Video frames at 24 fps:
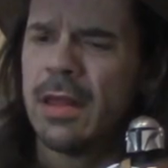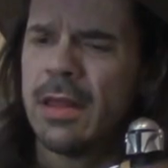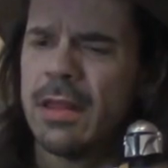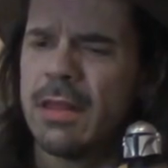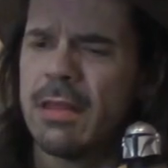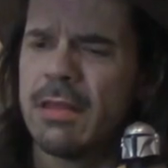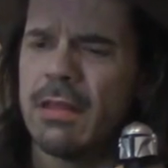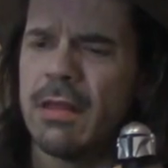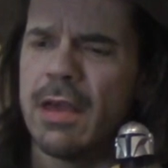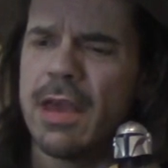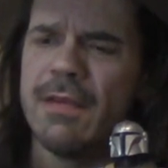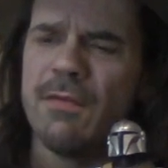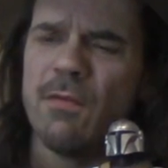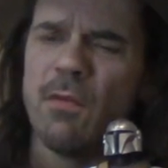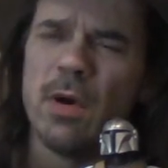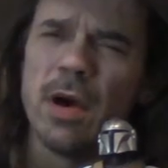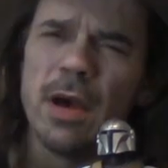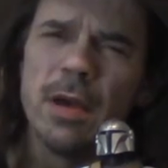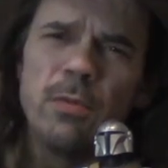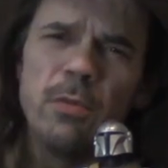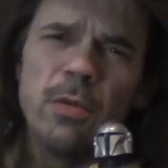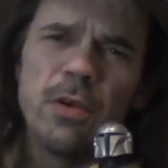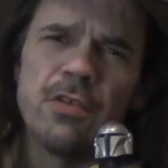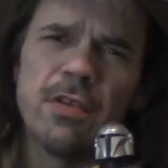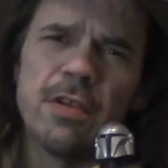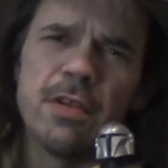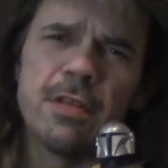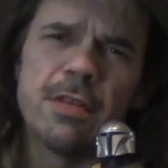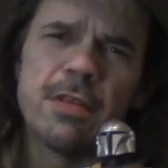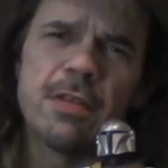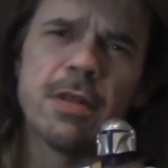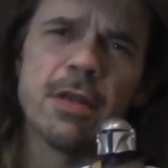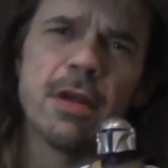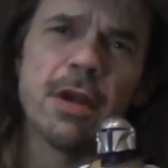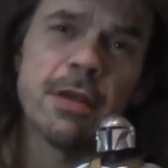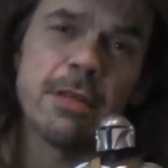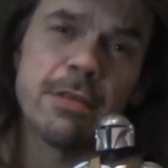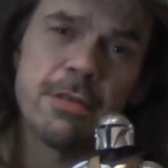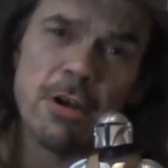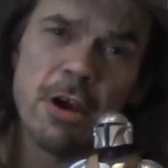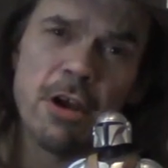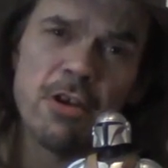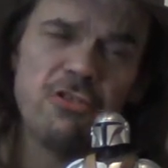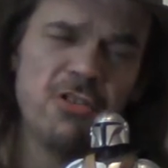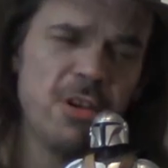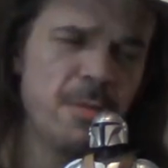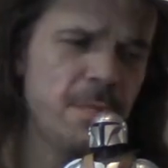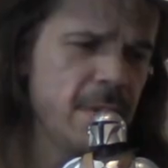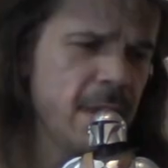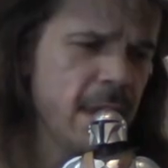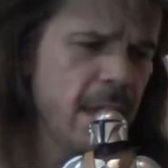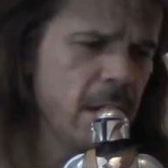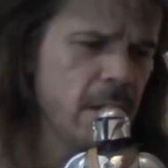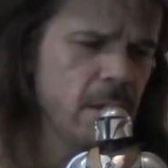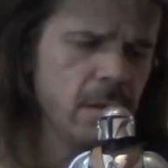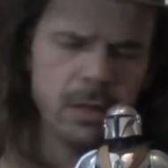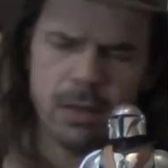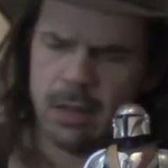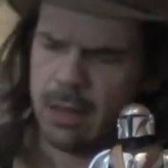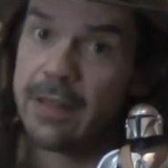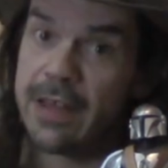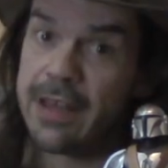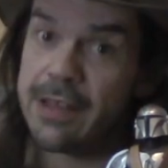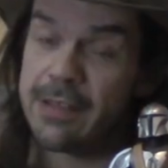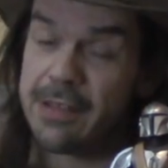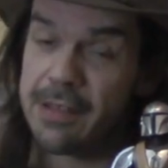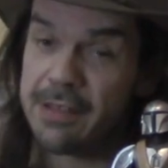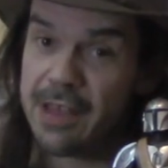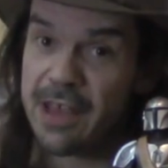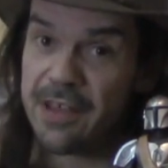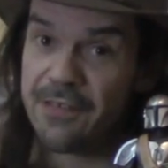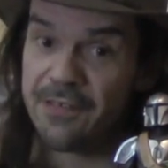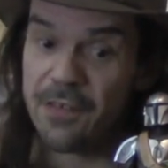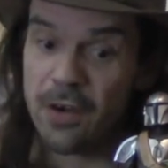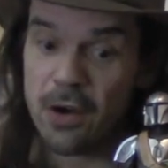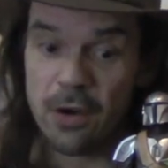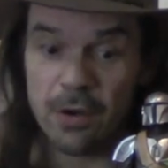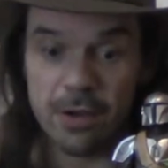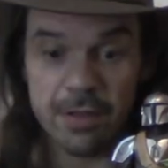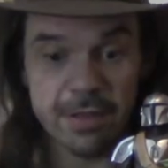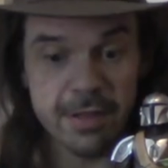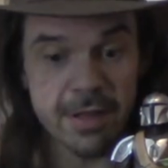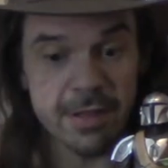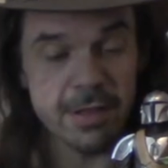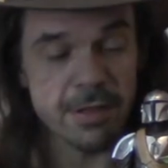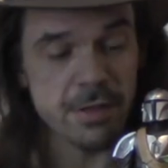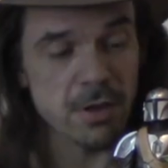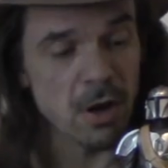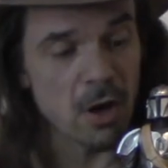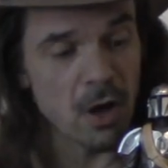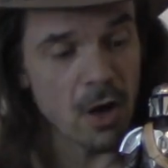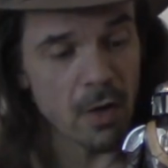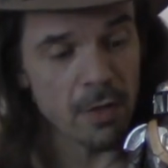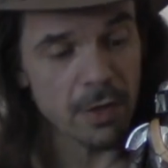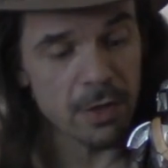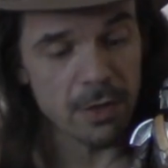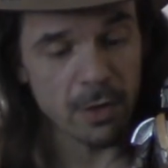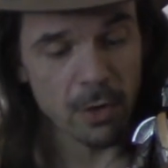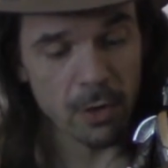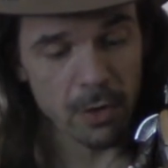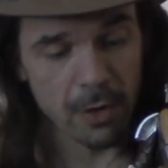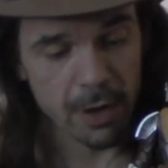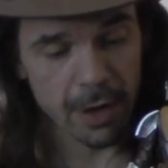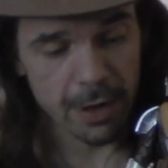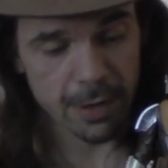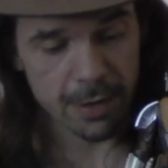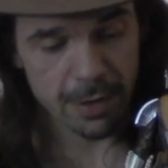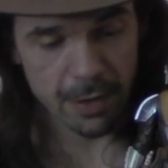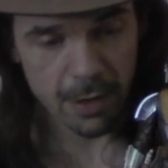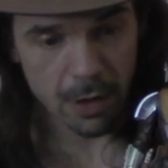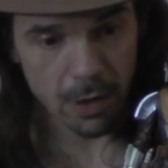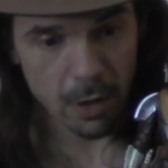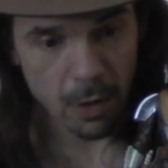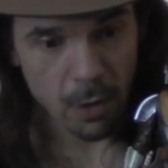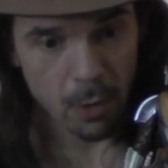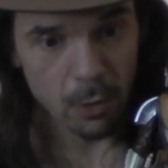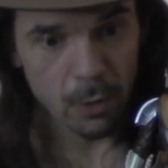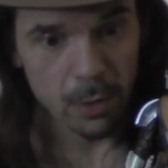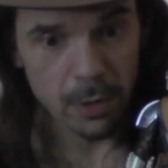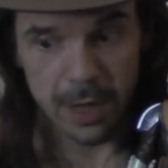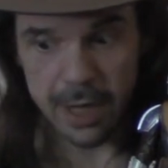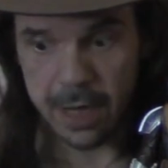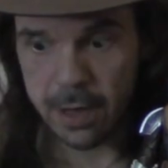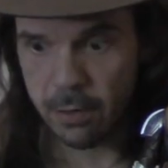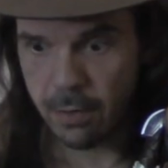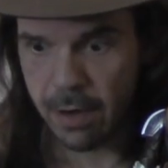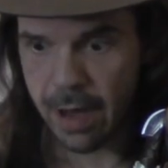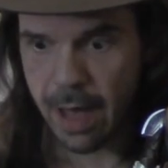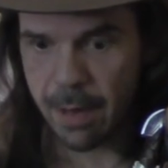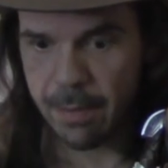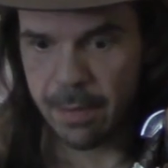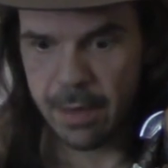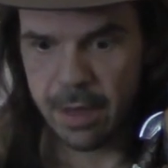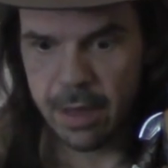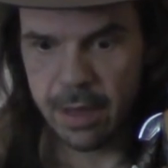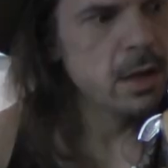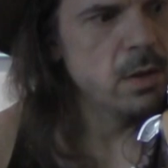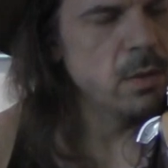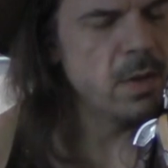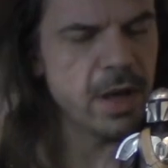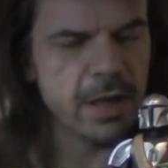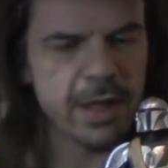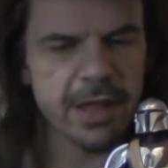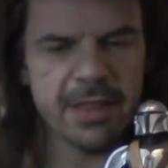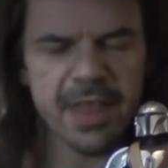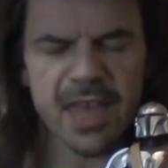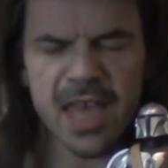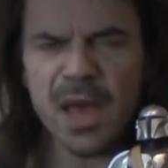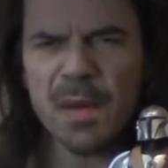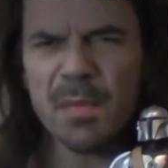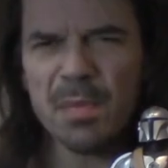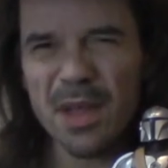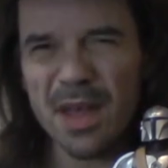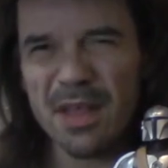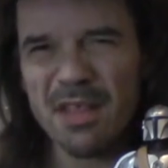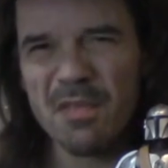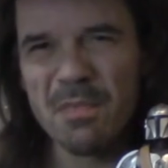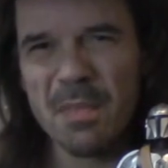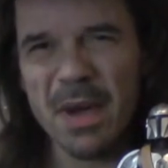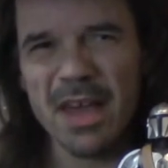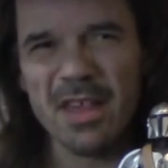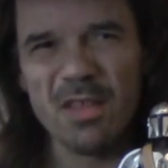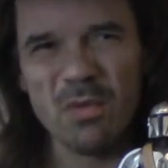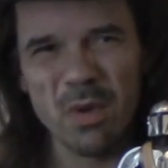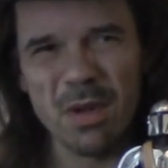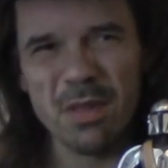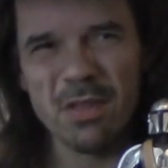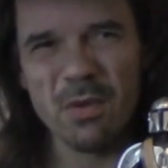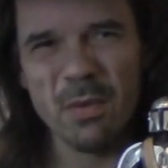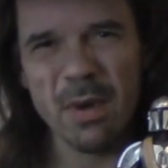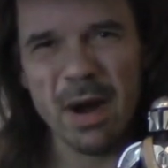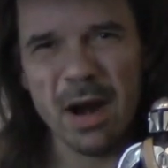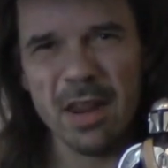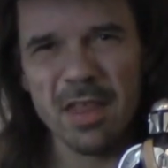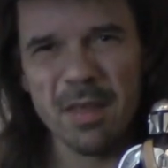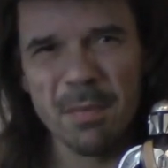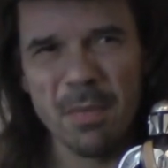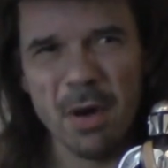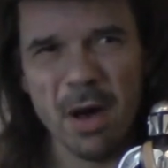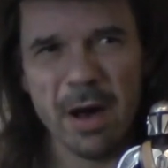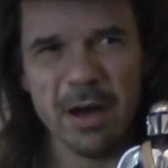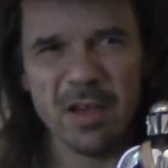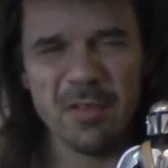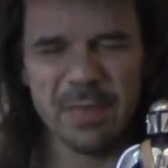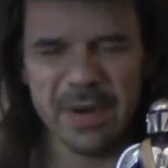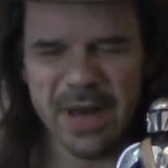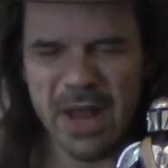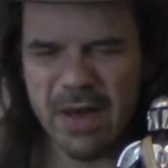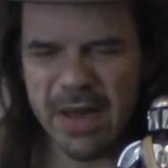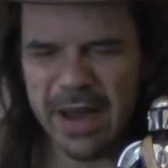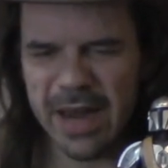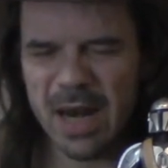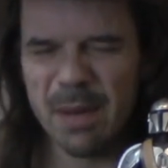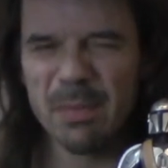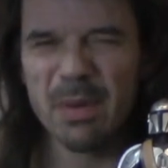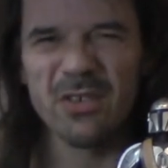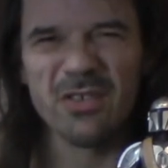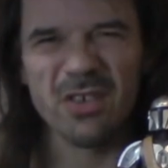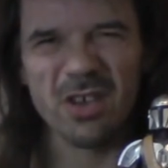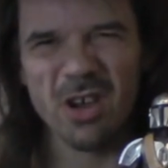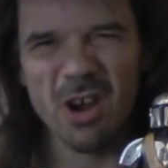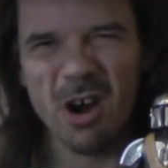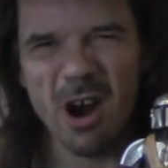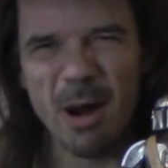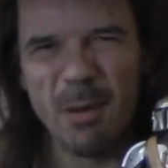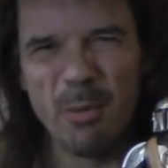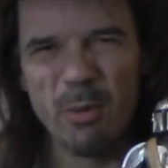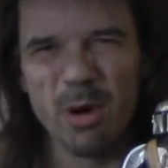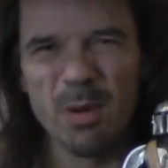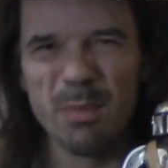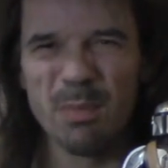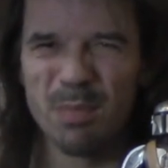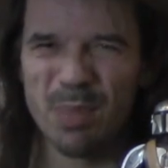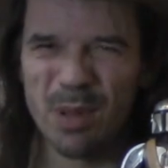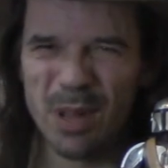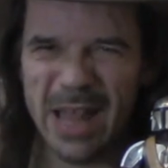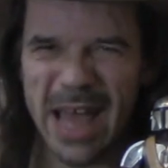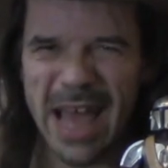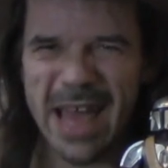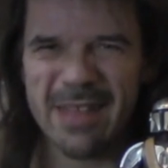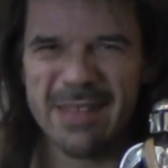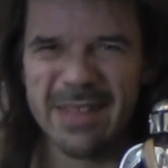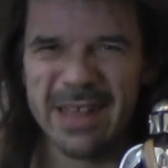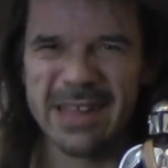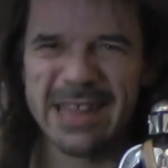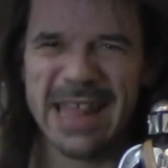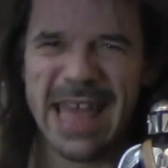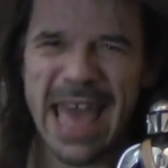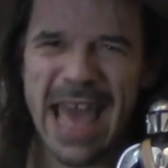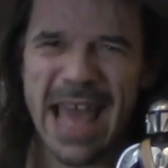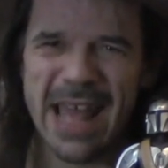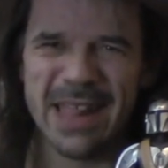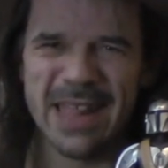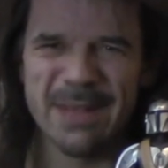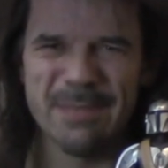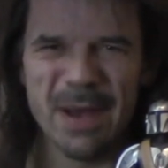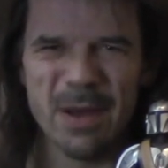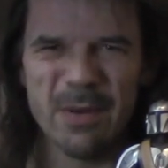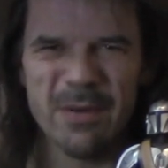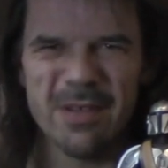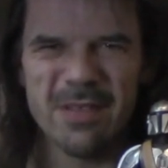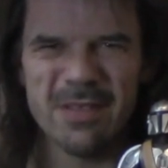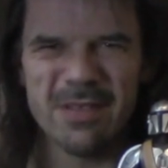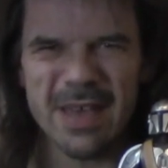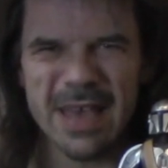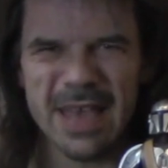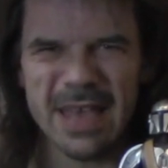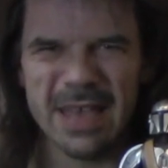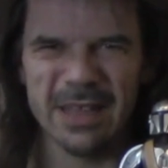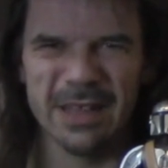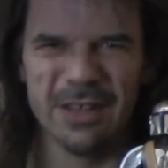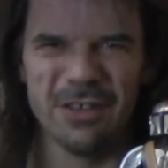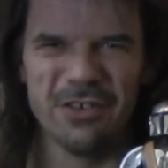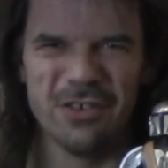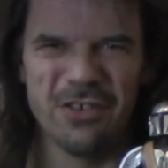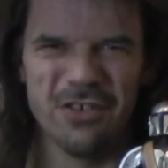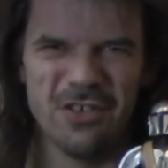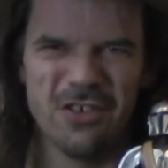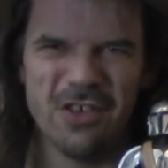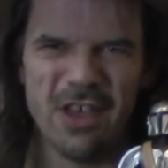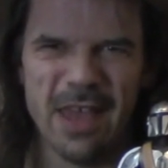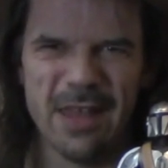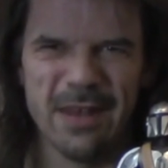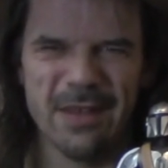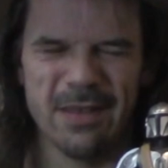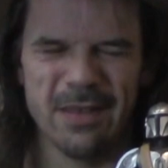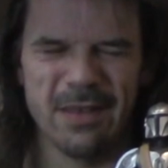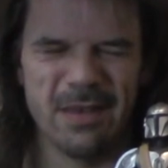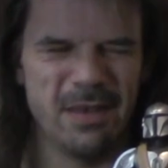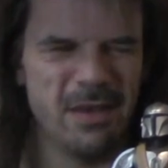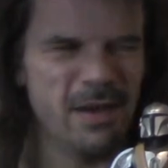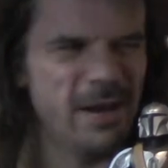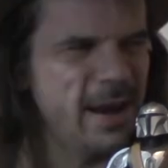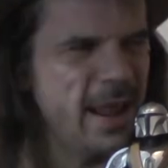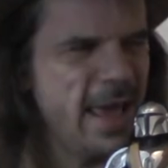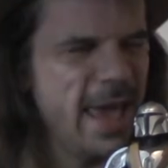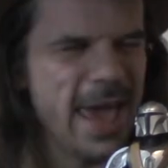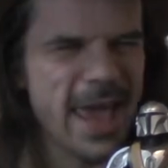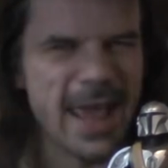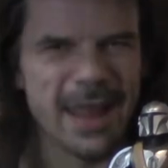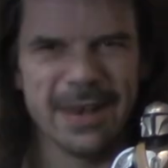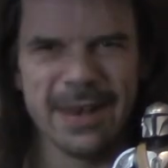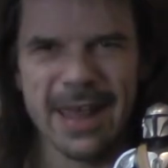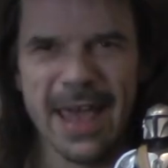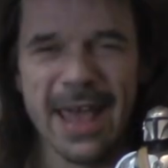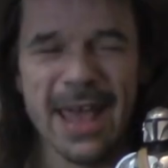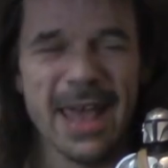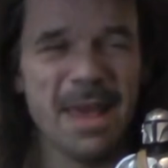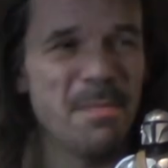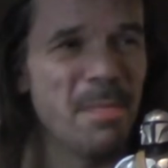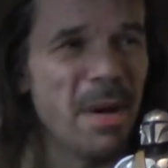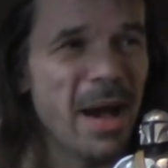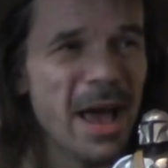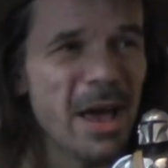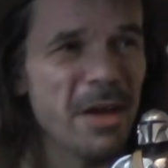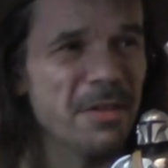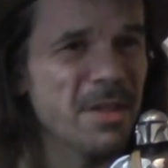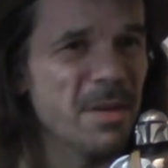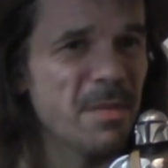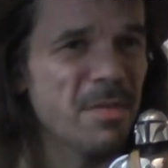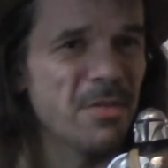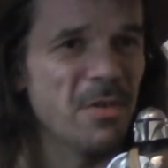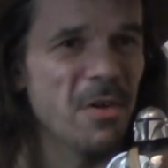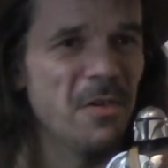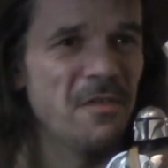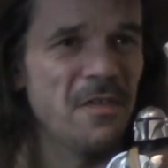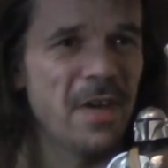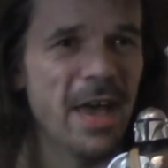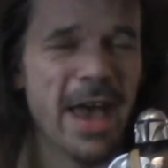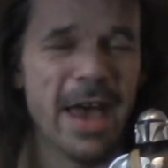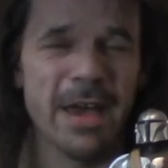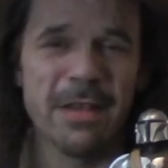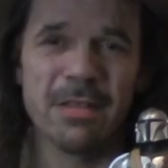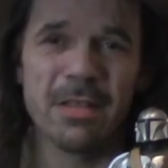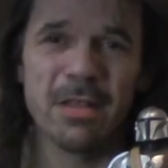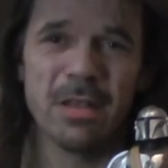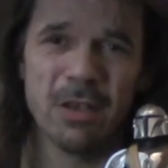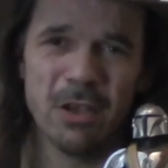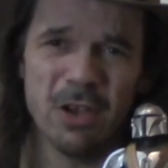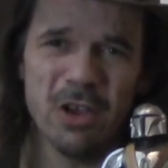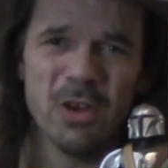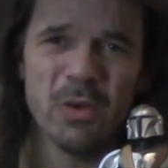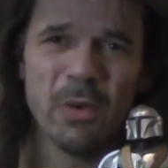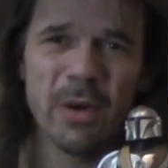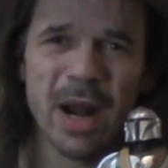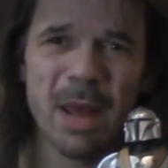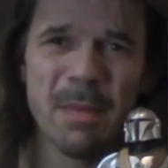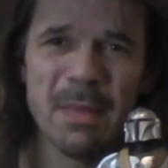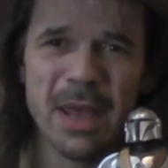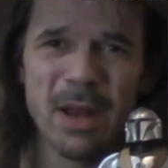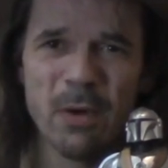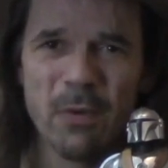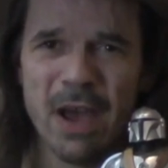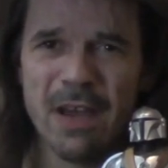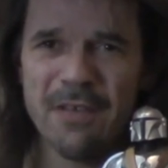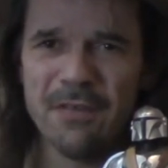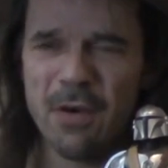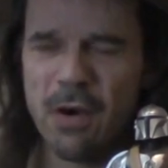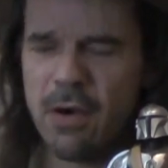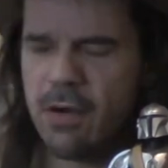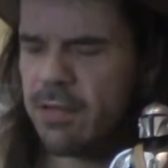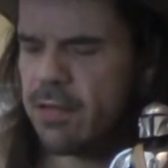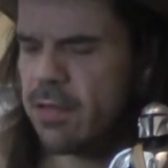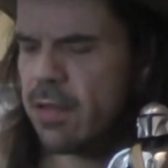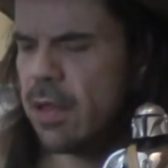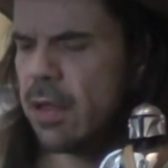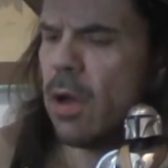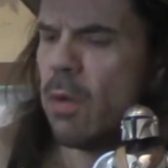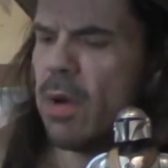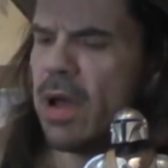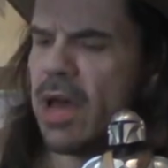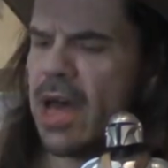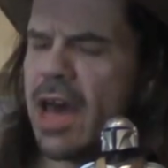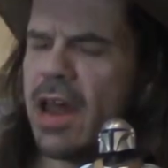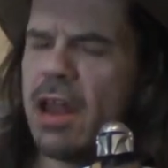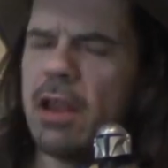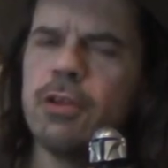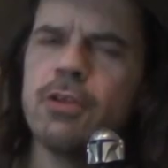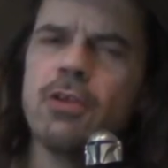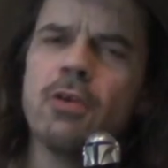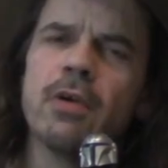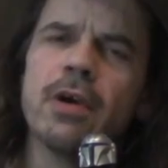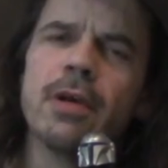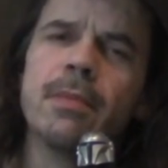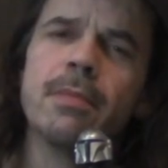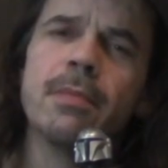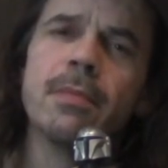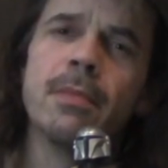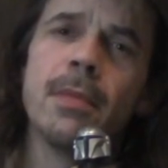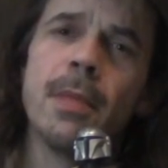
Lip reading: Slave One, which is a starship now. This is it, folks. This is all the toys. Holy crap. Well, they take up less space once they're out of the box, but now I got a bunch of cardboard and plastic to add to my recycling shit. God, I hate that. It piles up so fast. You know what I mean, right, folks? Well, that'll do it.